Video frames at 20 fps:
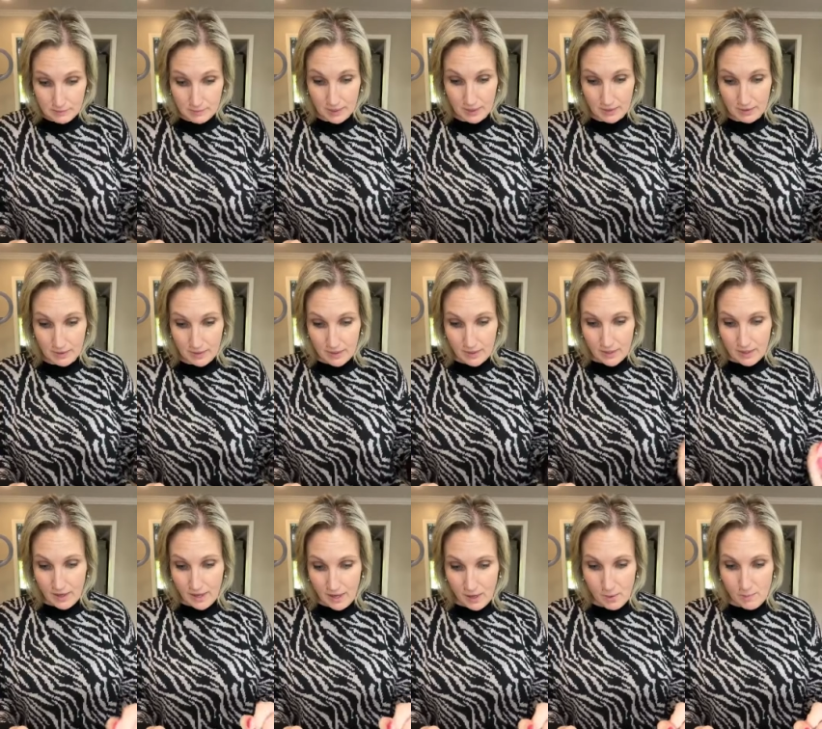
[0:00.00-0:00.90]
I mean,
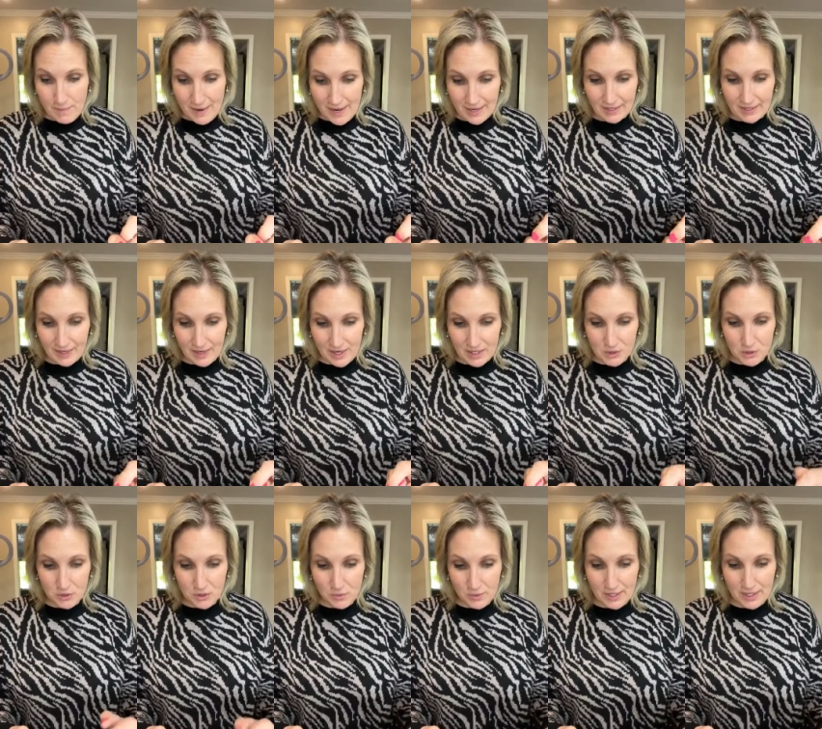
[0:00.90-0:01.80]
oh my
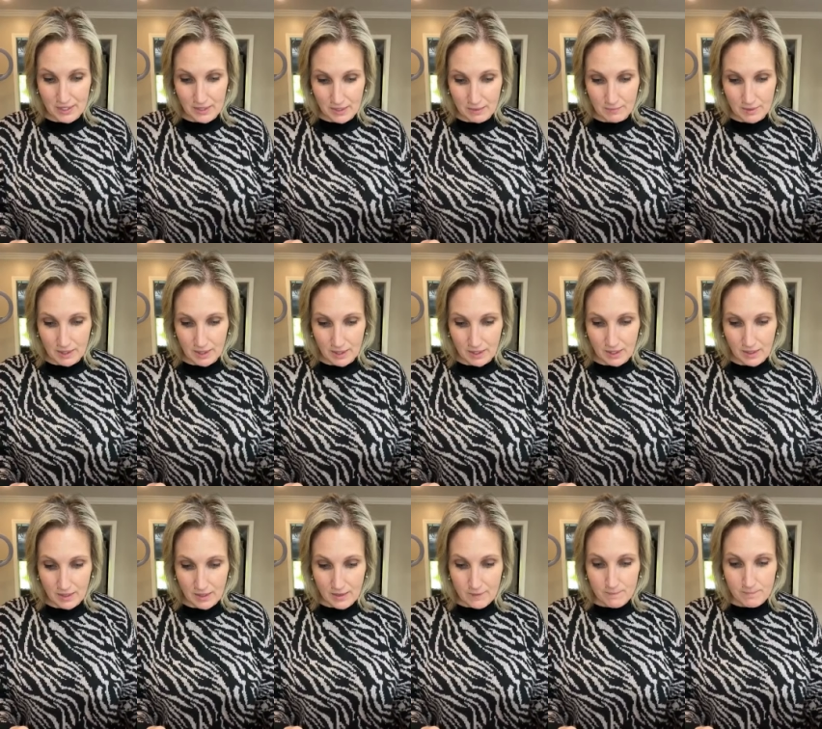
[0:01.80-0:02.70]
gosh, are you kidding
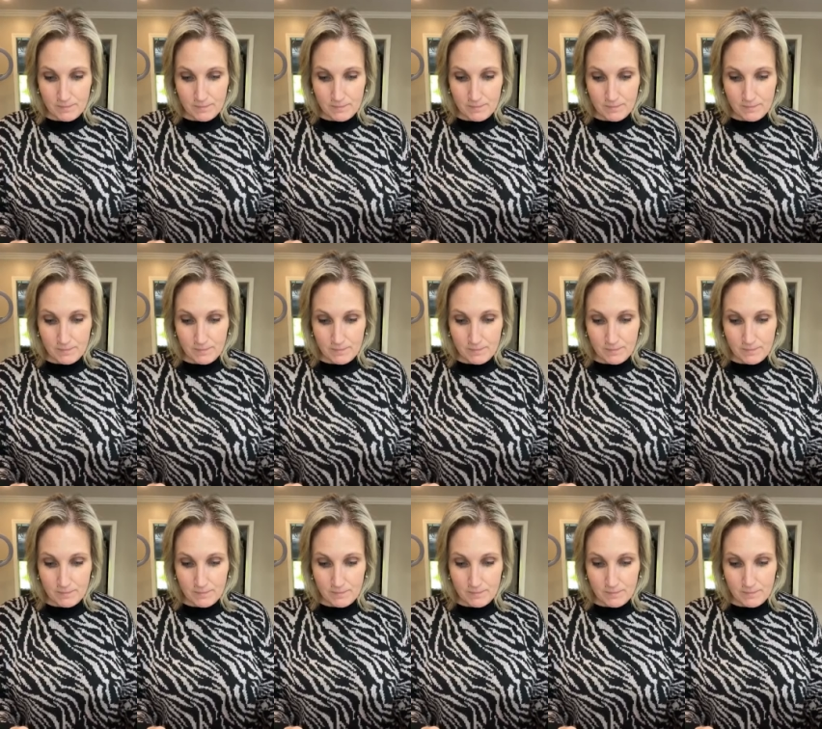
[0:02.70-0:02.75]
me?